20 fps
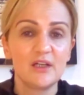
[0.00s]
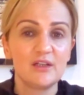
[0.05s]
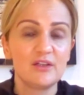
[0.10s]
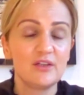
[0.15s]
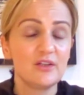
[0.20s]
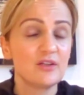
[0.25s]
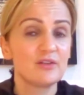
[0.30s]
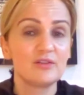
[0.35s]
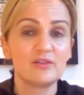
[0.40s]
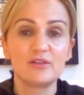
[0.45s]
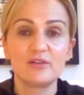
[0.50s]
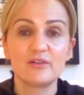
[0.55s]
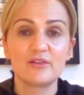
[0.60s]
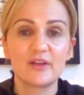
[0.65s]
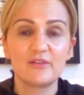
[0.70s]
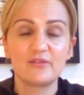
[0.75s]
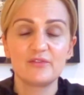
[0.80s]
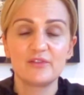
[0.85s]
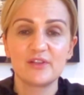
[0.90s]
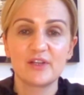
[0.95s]
You can use
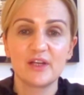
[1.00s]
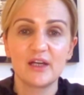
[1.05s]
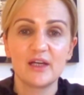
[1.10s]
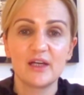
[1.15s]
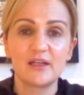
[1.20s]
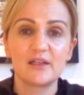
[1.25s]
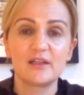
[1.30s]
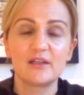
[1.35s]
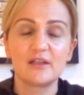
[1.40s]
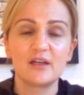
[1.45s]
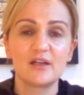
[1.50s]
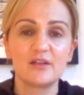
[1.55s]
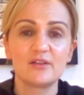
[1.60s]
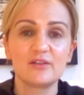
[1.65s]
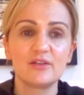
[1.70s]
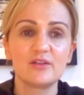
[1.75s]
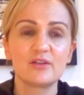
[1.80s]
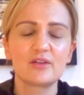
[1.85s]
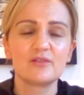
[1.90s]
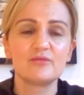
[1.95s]
every day,
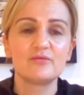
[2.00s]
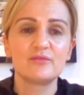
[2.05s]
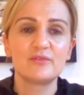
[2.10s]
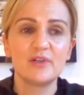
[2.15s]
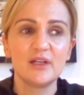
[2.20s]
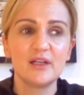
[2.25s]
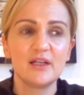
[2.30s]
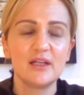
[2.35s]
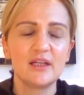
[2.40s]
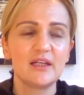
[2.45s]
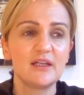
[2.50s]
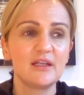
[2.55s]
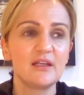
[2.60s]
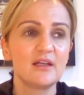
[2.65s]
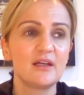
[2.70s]
and you can really